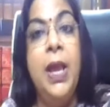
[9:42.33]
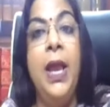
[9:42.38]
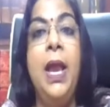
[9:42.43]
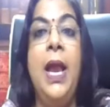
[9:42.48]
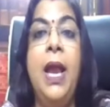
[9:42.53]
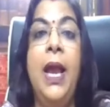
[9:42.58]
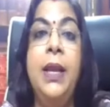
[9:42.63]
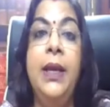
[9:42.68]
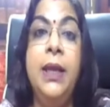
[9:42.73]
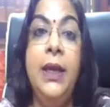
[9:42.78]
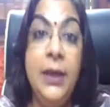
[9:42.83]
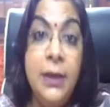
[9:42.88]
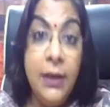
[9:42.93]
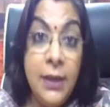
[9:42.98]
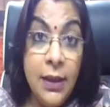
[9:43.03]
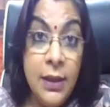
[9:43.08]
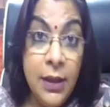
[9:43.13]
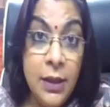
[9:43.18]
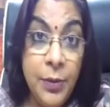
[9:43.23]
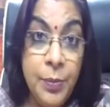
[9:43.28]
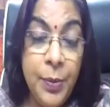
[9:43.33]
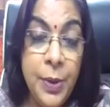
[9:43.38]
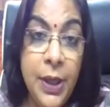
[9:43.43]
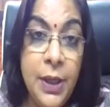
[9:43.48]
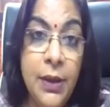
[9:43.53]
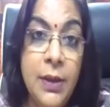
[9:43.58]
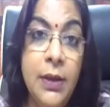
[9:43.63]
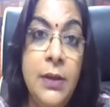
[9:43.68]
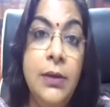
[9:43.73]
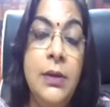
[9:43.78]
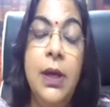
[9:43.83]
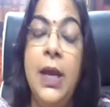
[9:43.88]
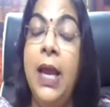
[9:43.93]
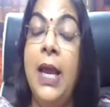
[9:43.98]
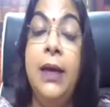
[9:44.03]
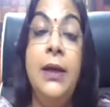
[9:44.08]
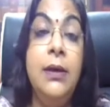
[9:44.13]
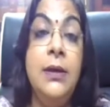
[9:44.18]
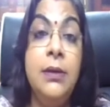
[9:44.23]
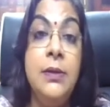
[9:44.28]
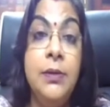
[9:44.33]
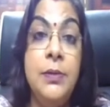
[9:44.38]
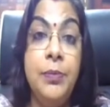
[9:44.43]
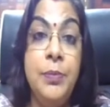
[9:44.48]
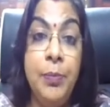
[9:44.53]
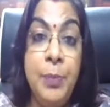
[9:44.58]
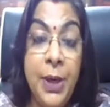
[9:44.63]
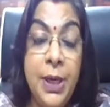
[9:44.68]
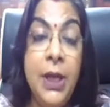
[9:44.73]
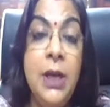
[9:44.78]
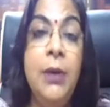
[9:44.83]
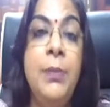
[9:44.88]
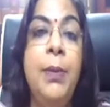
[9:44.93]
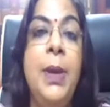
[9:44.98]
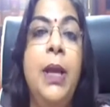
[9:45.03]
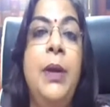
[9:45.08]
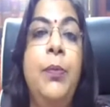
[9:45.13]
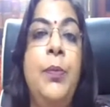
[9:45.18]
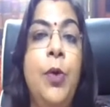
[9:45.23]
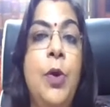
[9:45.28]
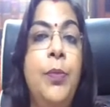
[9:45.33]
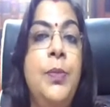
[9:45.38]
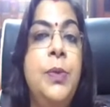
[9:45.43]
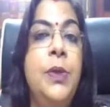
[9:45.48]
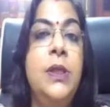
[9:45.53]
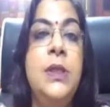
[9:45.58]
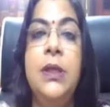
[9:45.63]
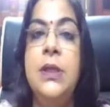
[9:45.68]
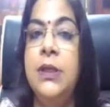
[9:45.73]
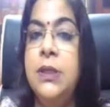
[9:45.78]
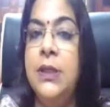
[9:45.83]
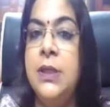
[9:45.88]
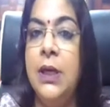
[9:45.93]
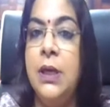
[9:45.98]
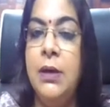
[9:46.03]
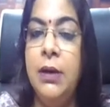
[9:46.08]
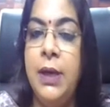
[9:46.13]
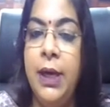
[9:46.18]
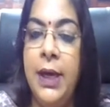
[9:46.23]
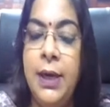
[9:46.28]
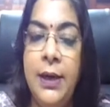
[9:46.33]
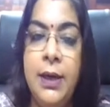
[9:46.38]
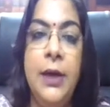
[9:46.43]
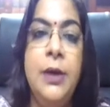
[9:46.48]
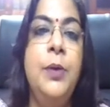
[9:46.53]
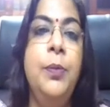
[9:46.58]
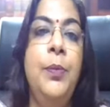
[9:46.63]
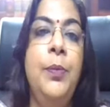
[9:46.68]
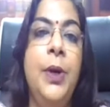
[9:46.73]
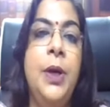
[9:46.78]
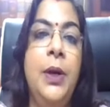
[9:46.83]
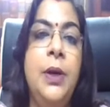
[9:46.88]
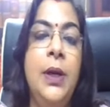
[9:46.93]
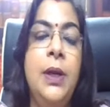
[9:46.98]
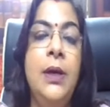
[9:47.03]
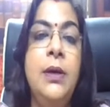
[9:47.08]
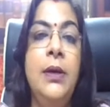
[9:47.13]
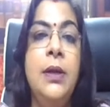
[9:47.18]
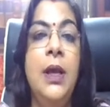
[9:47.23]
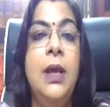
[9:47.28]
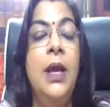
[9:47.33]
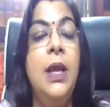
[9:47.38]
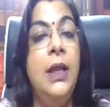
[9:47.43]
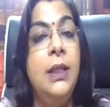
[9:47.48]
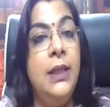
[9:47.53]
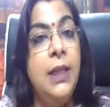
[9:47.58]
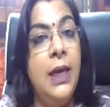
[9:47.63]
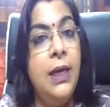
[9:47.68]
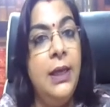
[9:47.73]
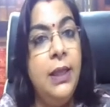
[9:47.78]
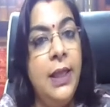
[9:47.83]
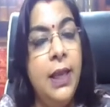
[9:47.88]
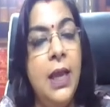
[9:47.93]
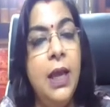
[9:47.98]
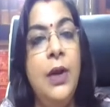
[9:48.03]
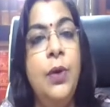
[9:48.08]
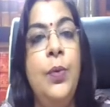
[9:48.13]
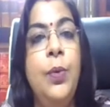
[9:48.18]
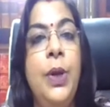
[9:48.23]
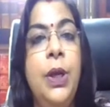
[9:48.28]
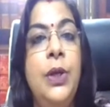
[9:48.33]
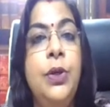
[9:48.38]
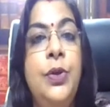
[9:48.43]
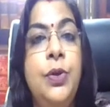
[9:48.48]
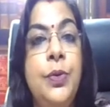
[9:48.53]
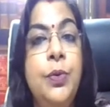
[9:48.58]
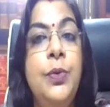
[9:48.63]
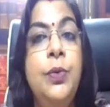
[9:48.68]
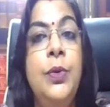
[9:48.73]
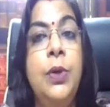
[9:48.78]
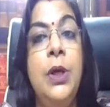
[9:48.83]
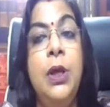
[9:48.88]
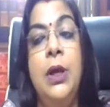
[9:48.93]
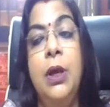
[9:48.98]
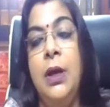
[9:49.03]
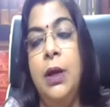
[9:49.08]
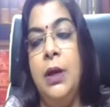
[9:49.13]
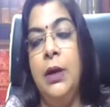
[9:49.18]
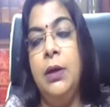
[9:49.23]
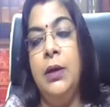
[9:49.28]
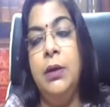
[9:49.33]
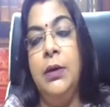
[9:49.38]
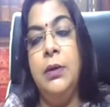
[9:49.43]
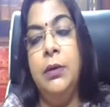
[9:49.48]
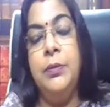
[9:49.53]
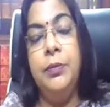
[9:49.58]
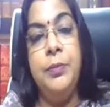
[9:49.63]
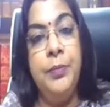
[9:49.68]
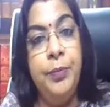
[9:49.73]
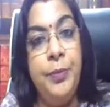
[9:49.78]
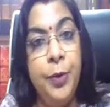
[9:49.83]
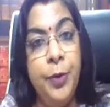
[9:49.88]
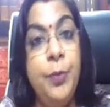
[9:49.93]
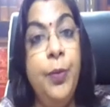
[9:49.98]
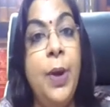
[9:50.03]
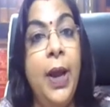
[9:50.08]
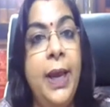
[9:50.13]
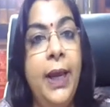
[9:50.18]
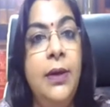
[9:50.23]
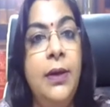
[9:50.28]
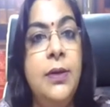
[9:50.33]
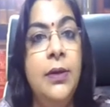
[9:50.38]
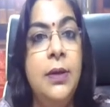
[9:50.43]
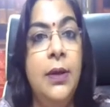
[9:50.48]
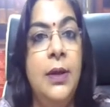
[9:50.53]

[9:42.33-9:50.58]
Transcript: An intended parent and a middleman promised uh, intended parent that they are going to uh, provide